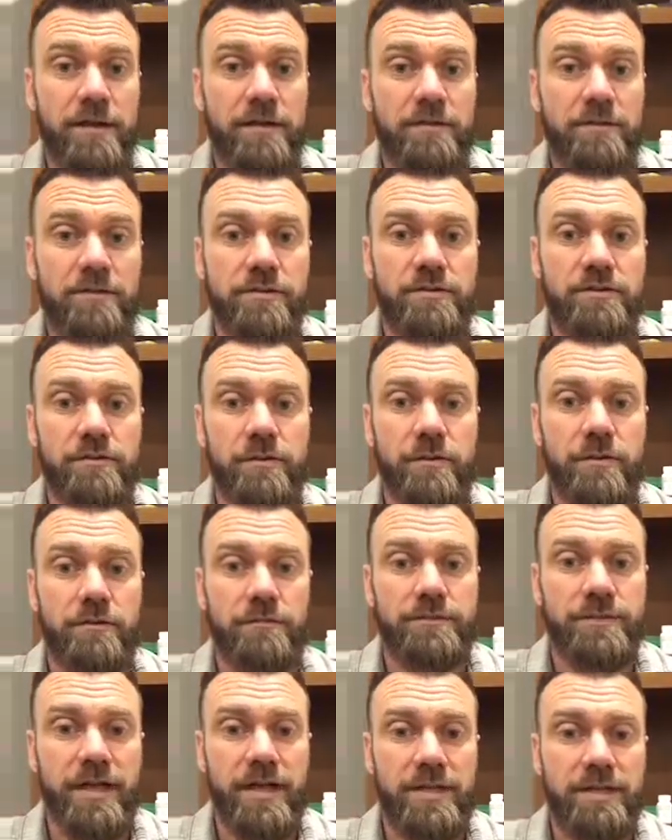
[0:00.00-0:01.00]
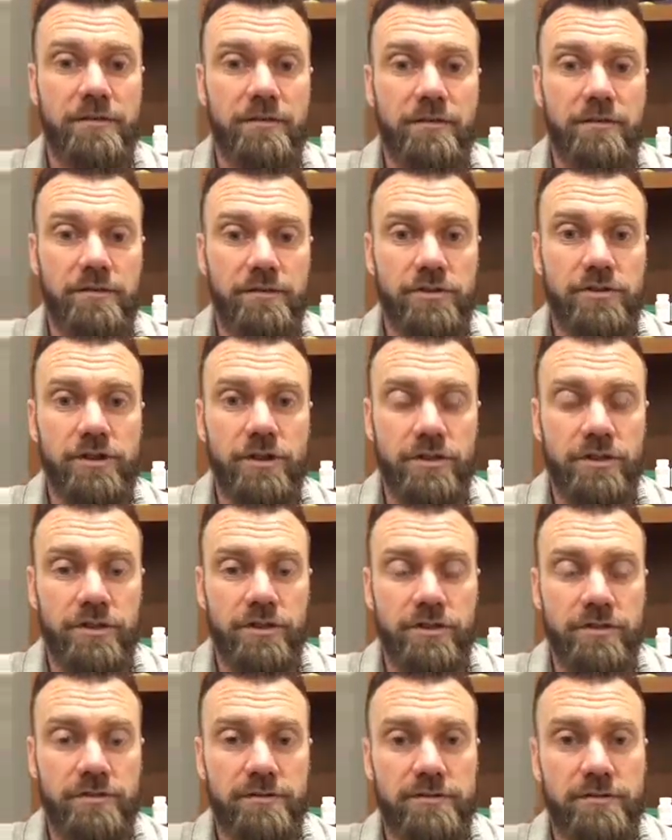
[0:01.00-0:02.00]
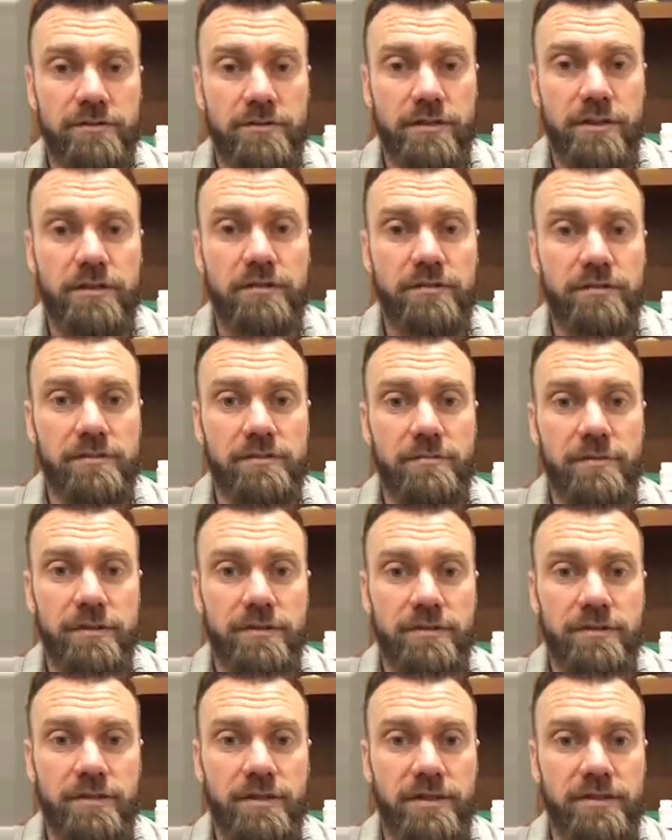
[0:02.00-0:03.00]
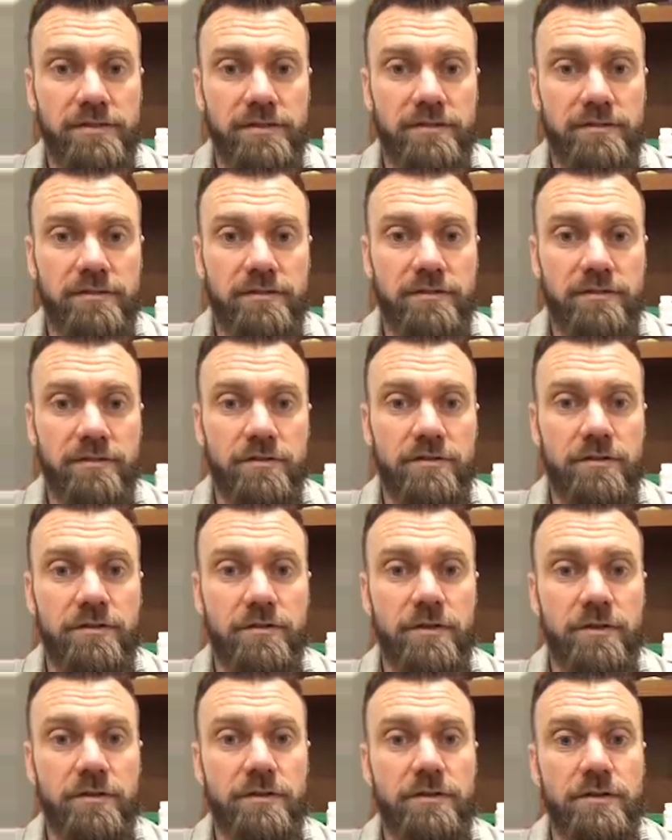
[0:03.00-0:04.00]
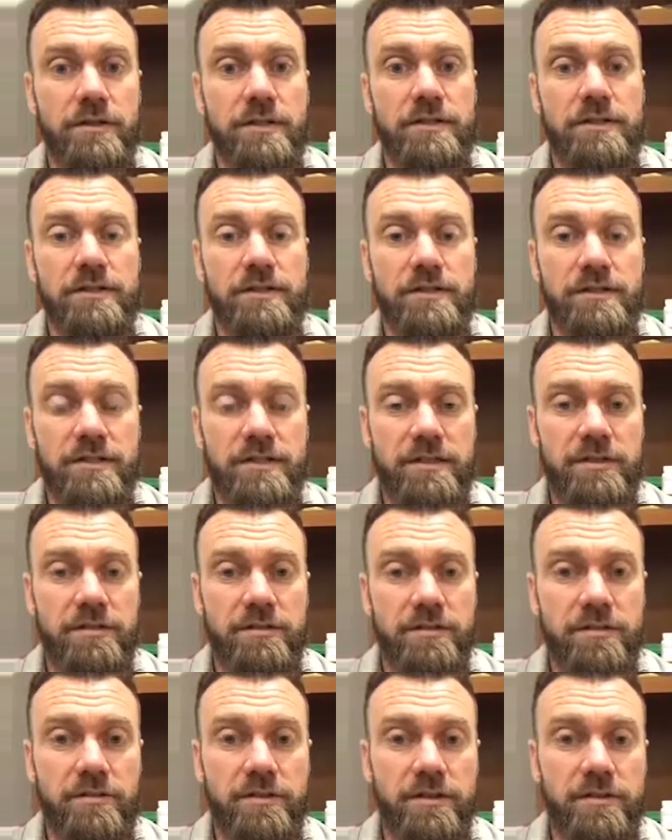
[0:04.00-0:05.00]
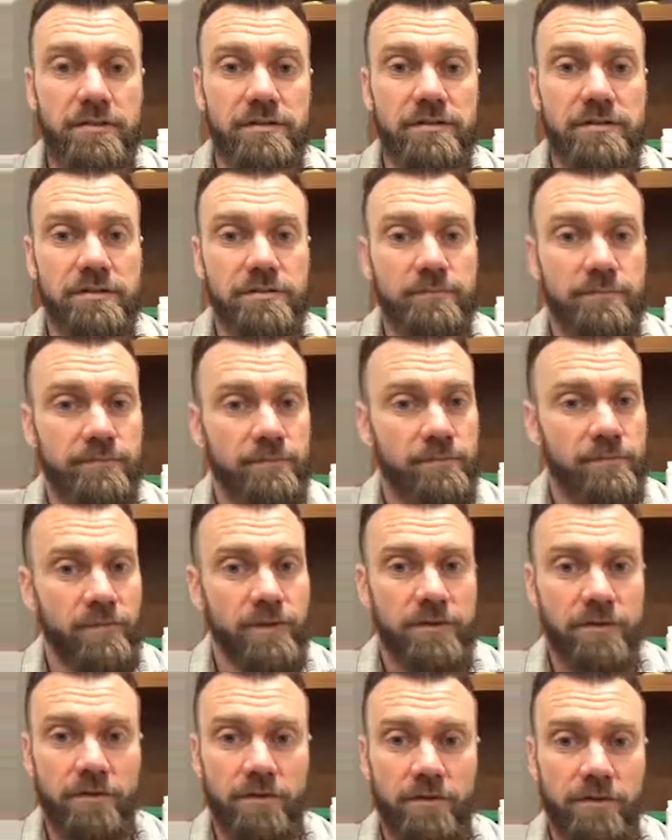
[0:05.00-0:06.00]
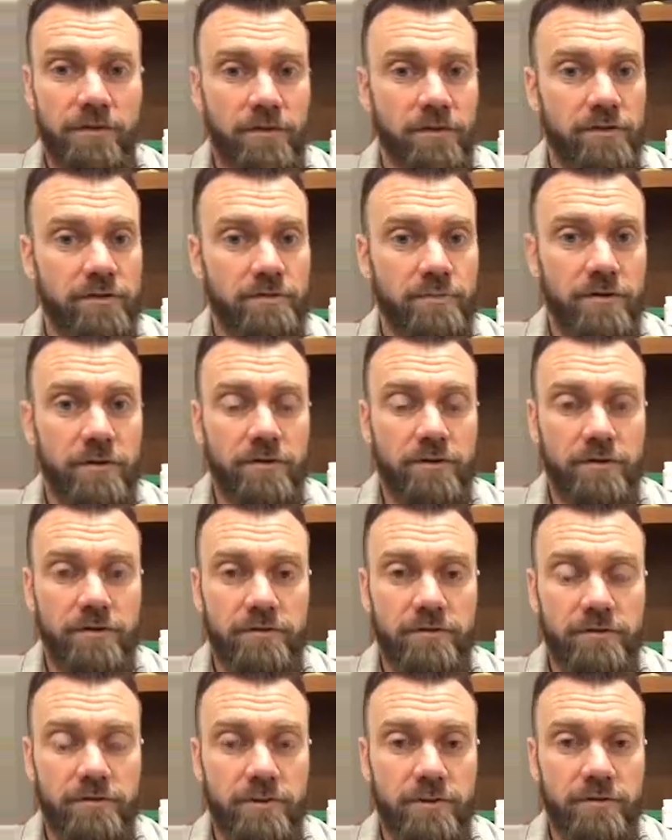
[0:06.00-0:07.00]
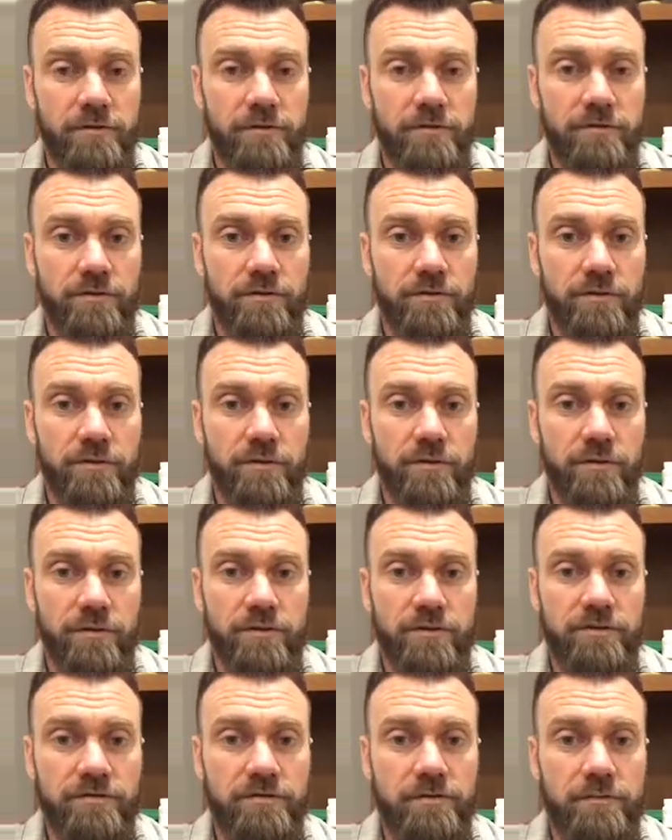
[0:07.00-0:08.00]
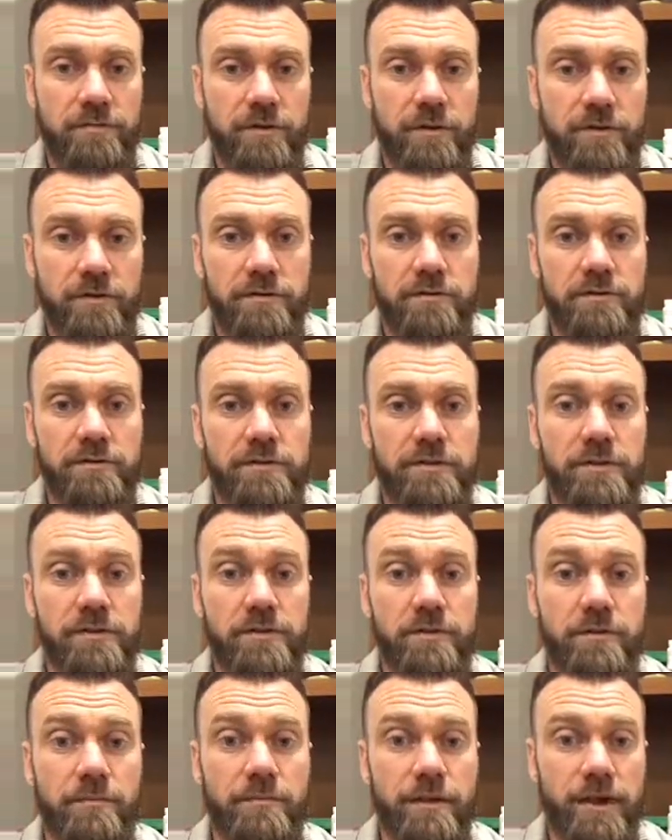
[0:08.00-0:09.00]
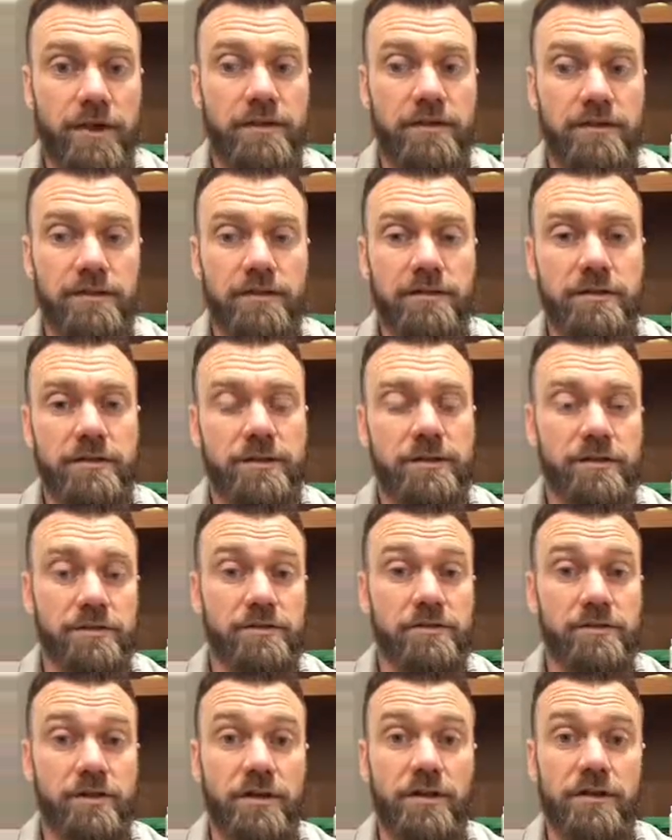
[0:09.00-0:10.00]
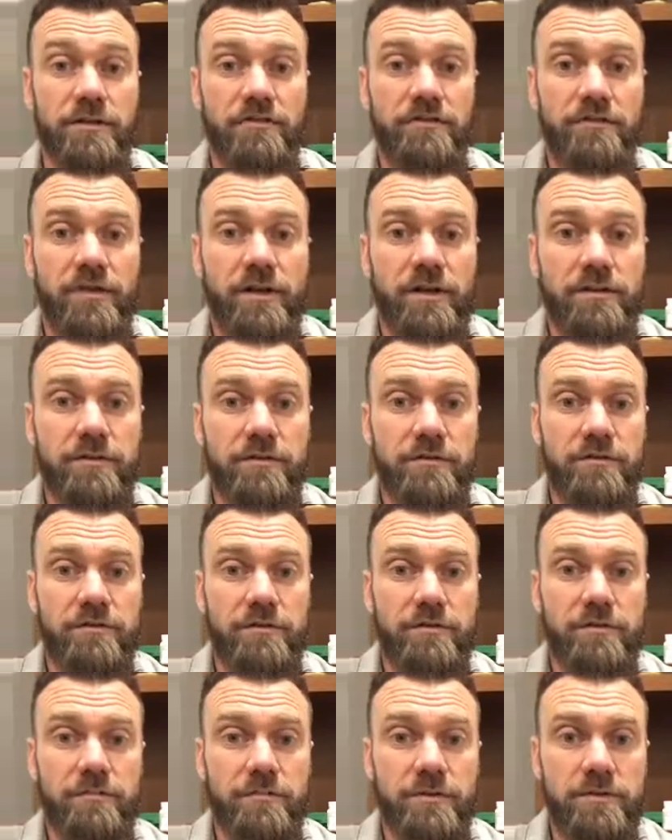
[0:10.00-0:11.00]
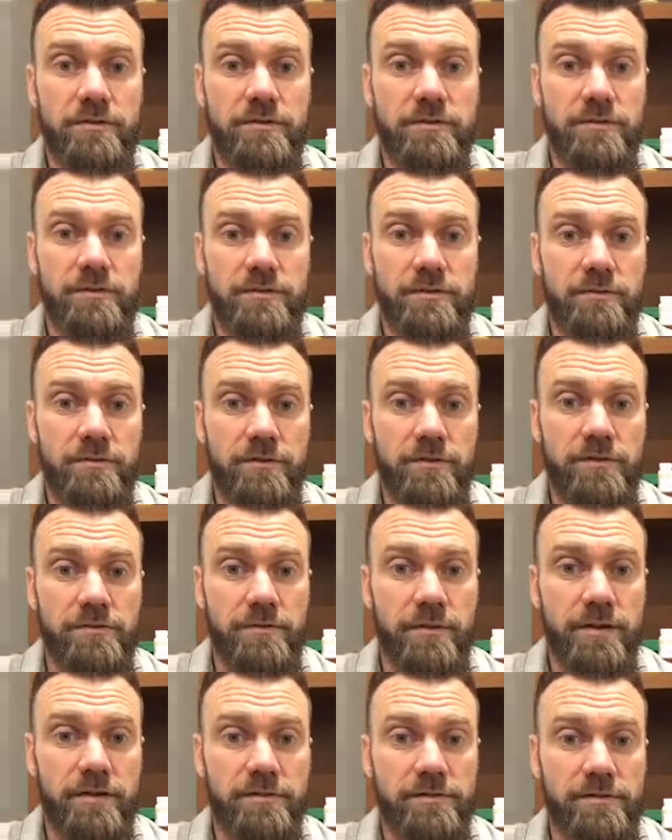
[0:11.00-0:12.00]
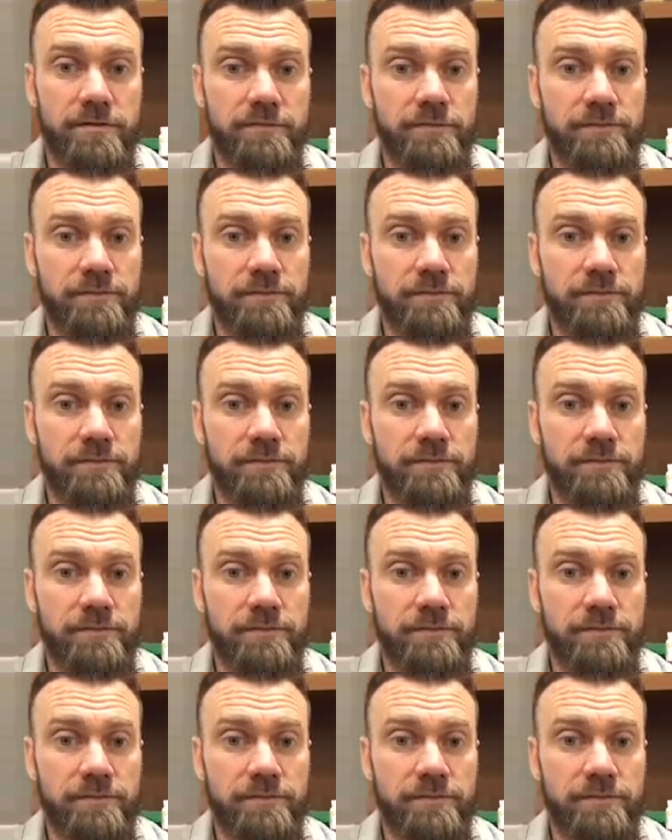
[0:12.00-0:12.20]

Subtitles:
This will help tighten those junctions in the small intestine so that you can decrease the large particles going through, the large food particles that your body is trying to fight through the immune system response.